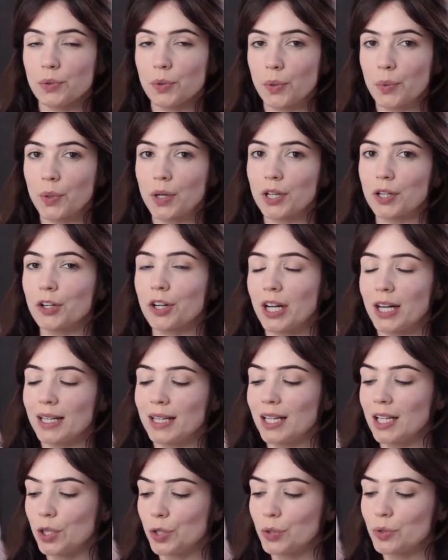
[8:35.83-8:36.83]
We want to create
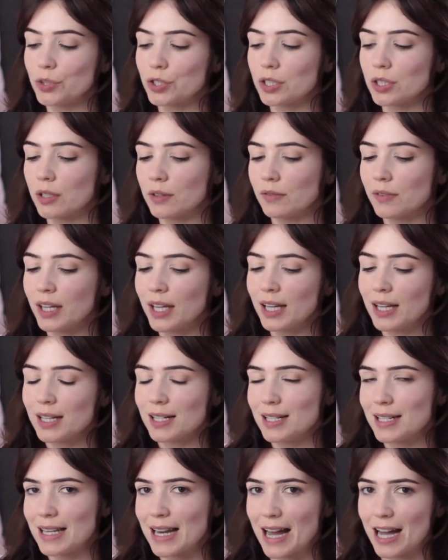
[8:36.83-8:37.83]
the illusion of
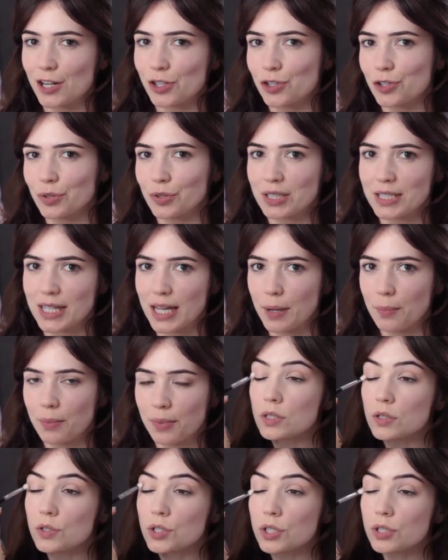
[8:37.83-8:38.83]
natural
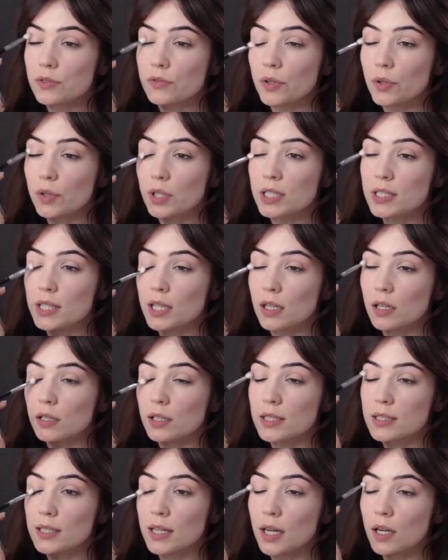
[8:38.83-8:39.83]
depth. So just focusing on
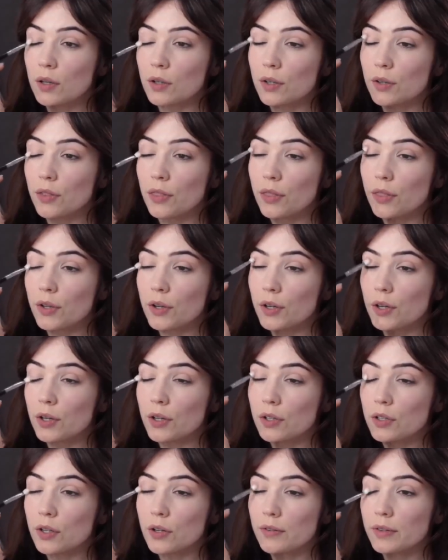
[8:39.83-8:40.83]
this outer
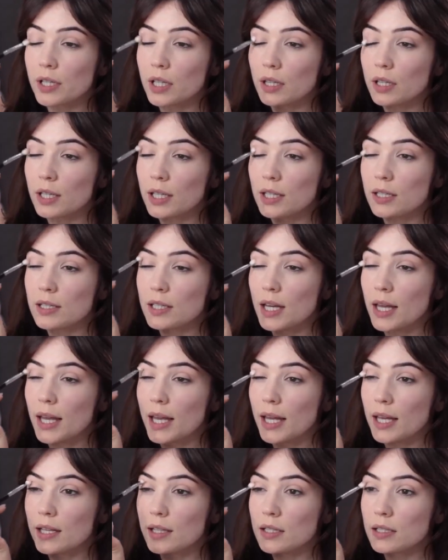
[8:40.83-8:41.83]
third of the lid
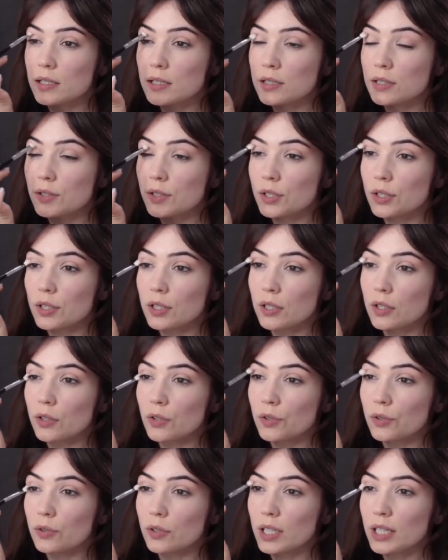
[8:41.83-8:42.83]
and the
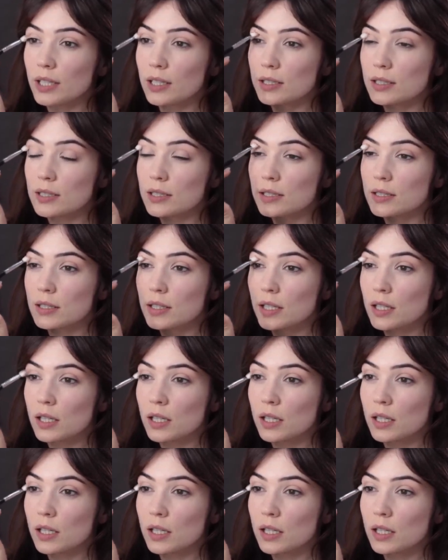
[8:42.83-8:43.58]
crease.